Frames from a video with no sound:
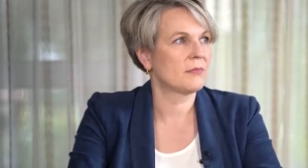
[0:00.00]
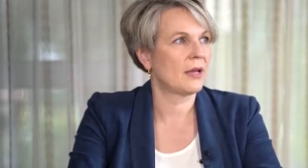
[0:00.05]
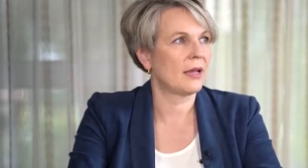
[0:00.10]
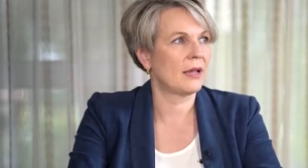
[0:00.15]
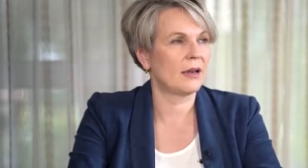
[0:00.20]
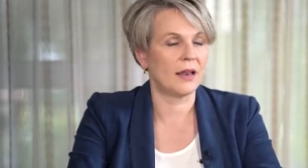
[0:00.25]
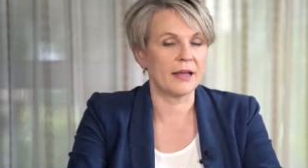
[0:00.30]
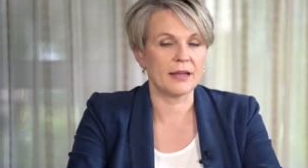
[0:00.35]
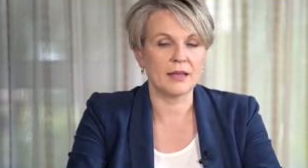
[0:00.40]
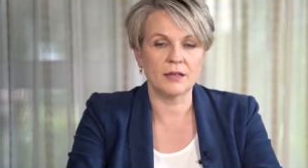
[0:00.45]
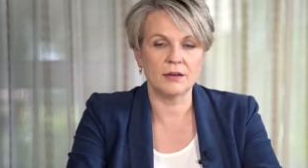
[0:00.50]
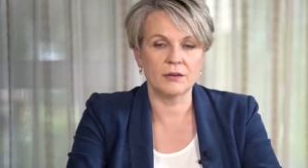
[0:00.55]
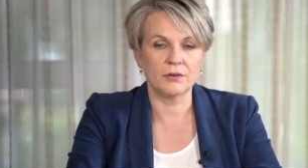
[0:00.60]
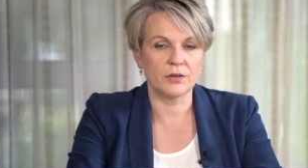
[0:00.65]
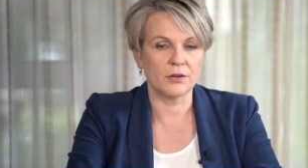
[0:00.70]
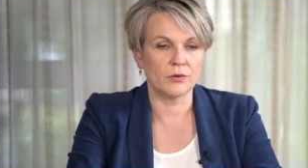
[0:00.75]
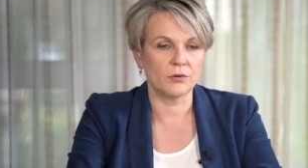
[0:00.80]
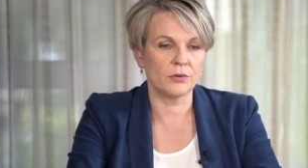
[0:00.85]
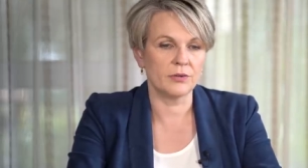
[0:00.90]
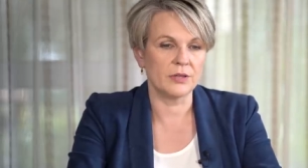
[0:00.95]
Uh, like you
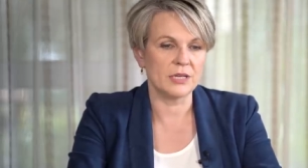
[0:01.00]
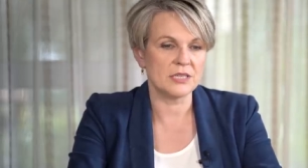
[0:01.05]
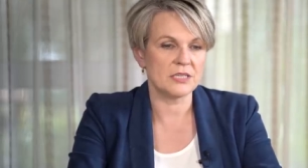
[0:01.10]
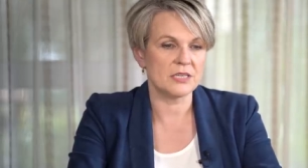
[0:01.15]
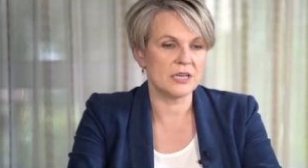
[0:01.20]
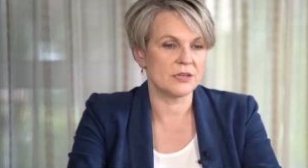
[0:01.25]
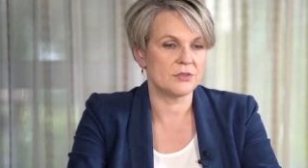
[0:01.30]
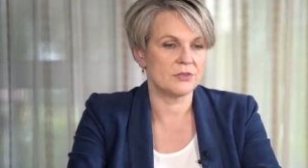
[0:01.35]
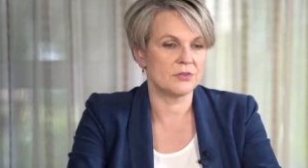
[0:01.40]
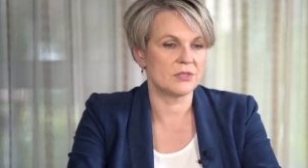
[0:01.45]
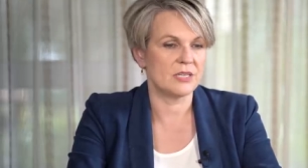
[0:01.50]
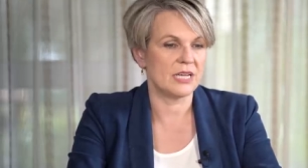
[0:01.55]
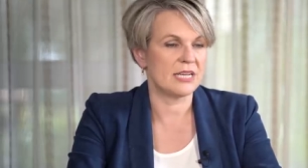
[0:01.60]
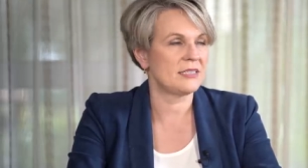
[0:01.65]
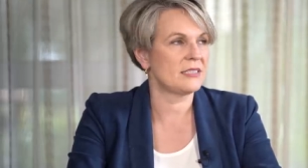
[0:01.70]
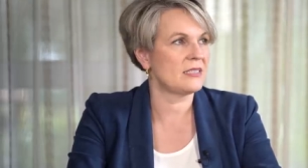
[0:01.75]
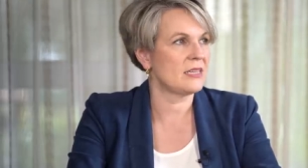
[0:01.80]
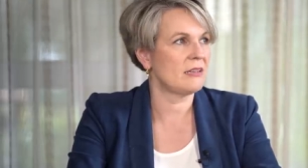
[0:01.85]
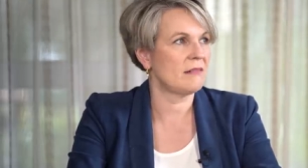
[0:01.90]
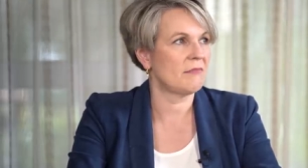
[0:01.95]
look at all the international
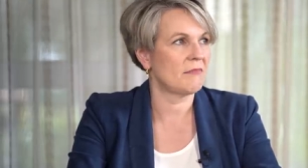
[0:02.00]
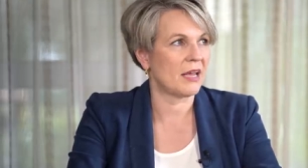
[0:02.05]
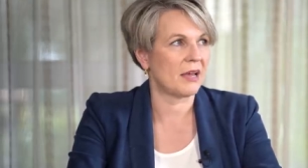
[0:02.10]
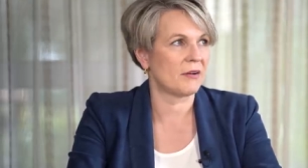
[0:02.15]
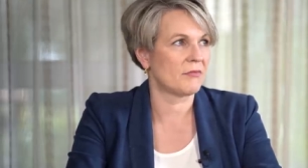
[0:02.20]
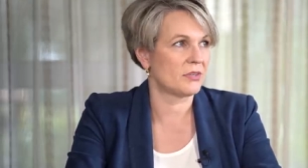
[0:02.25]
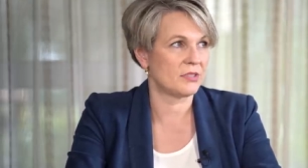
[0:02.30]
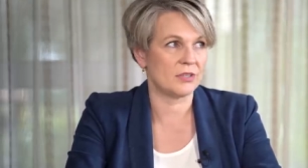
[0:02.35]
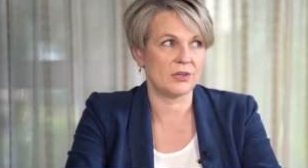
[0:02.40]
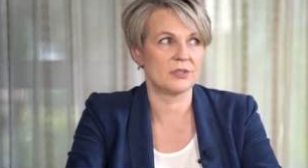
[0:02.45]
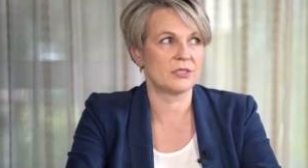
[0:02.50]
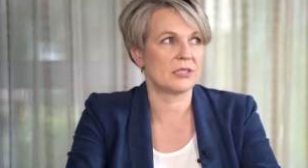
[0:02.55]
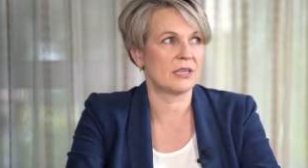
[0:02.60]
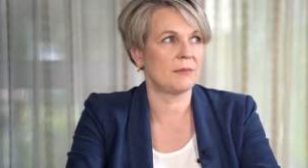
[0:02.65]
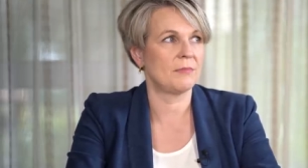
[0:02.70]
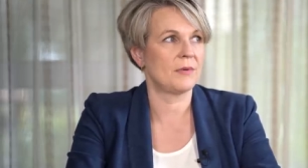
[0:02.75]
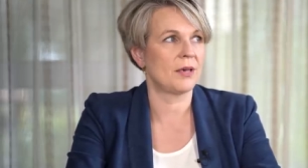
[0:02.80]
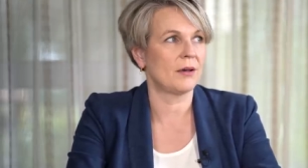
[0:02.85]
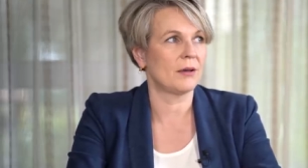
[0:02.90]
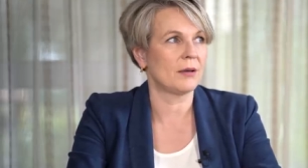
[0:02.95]
testing, our results
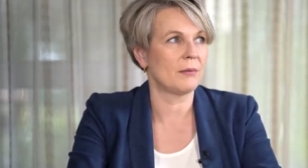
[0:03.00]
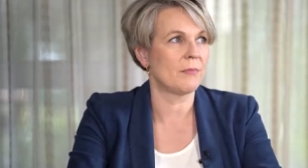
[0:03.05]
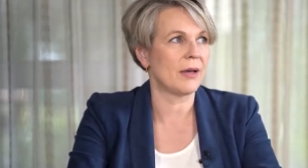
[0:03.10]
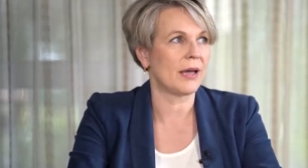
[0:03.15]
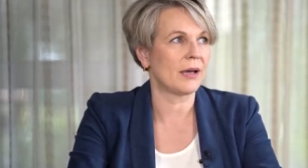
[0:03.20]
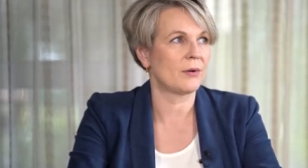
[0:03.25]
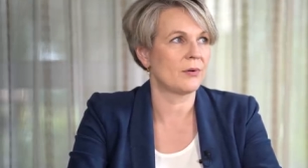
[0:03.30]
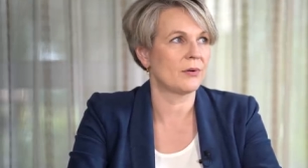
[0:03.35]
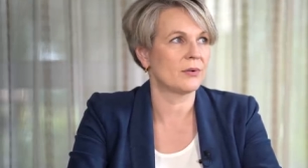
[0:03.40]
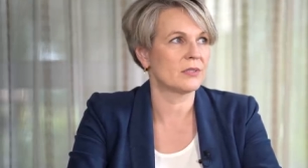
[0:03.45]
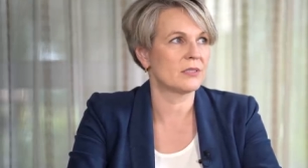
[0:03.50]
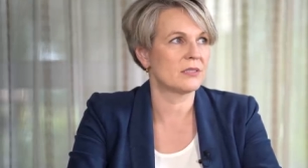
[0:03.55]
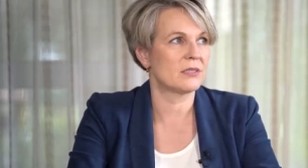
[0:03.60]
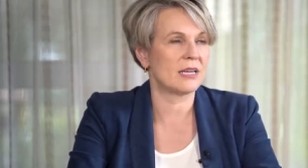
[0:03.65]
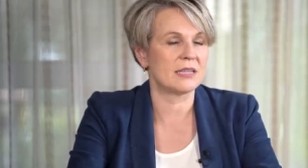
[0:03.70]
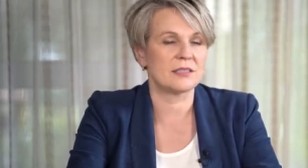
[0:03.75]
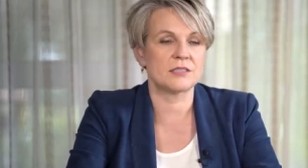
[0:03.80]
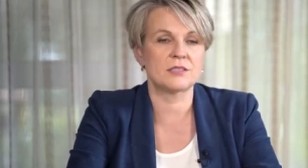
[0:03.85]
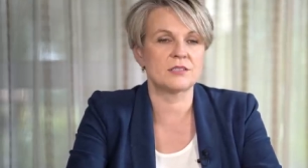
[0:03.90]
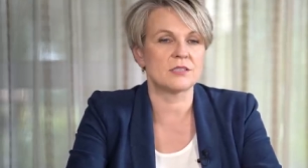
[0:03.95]
keep going backwards.
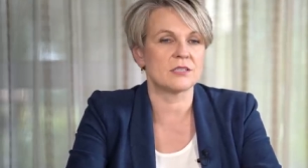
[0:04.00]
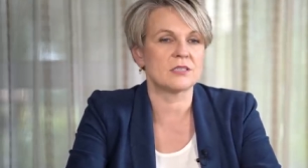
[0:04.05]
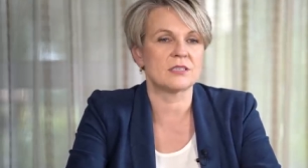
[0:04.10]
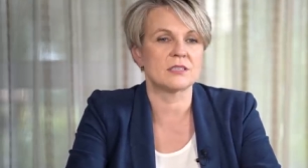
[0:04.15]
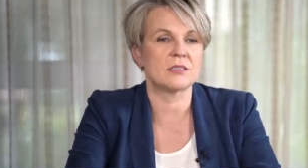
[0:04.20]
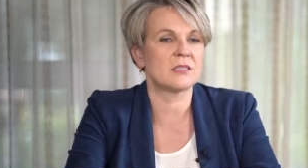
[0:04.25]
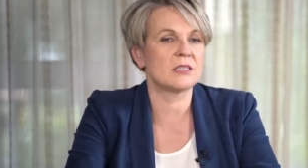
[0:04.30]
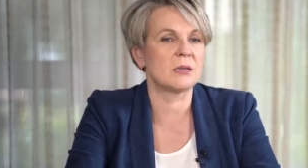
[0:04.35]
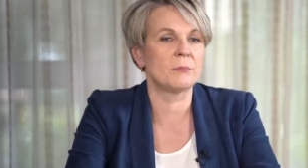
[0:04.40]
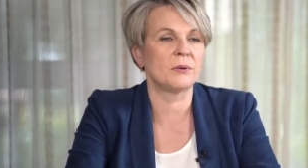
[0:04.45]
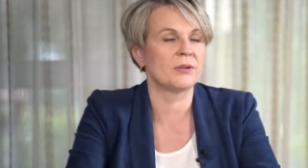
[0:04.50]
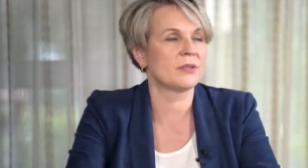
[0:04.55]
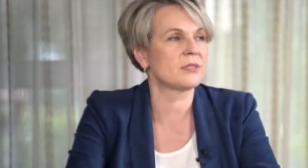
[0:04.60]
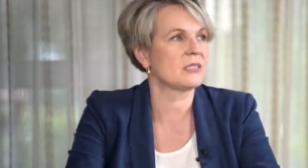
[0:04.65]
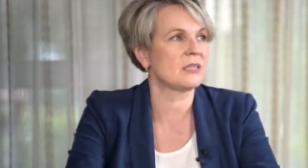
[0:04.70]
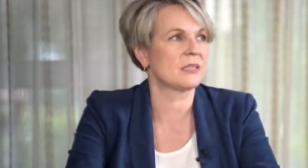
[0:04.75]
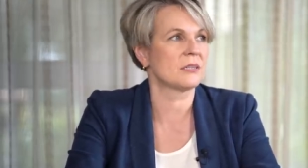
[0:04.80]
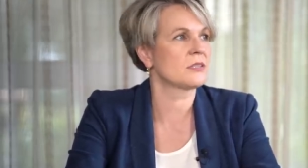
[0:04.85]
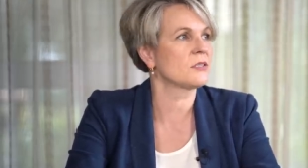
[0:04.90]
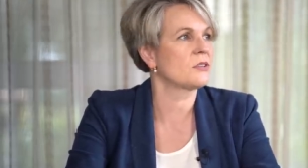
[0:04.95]
That's just the
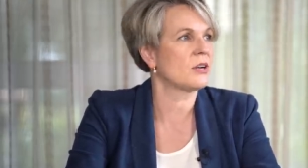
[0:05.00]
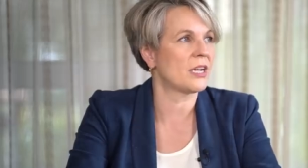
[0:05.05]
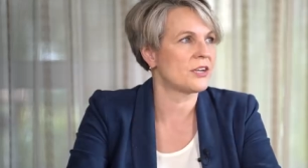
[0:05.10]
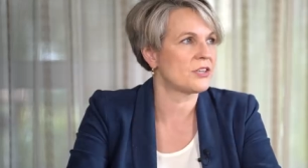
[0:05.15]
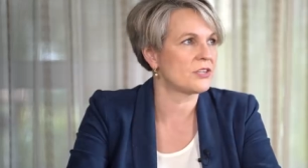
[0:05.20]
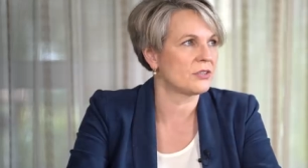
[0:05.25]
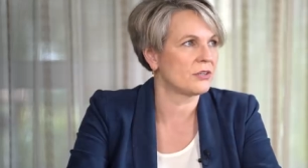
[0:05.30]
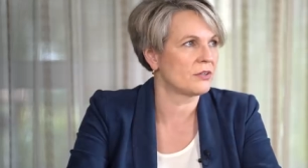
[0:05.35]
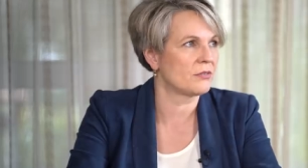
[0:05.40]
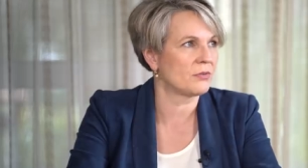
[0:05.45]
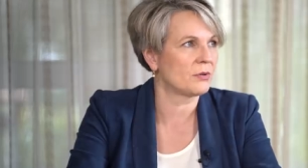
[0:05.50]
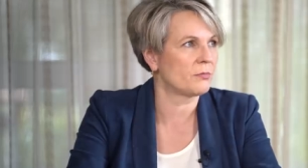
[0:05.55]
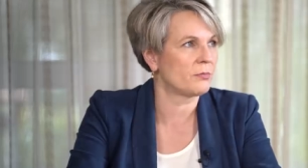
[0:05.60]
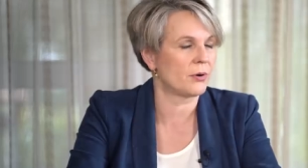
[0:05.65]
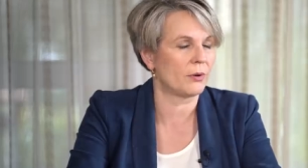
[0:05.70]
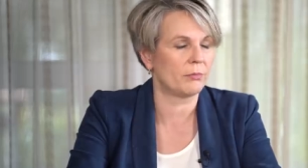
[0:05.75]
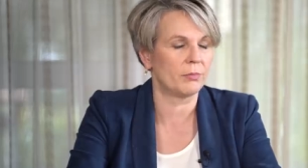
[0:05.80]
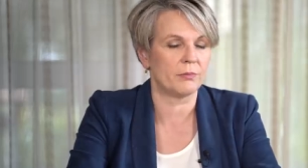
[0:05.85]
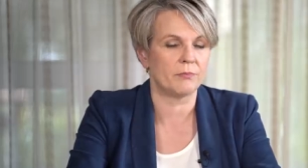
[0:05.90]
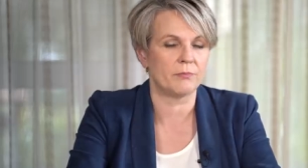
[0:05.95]
simplest illustration of the
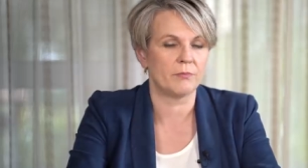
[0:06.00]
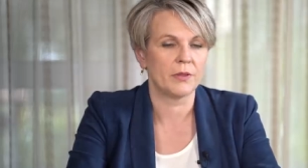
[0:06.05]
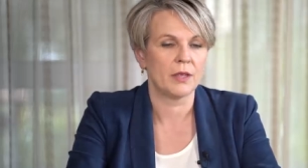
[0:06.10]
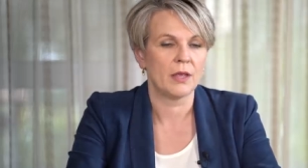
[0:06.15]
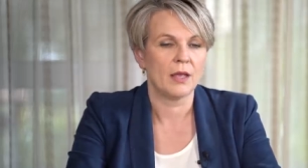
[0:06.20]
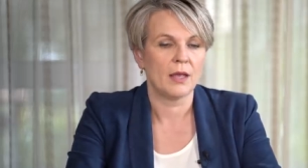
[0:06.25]
problem.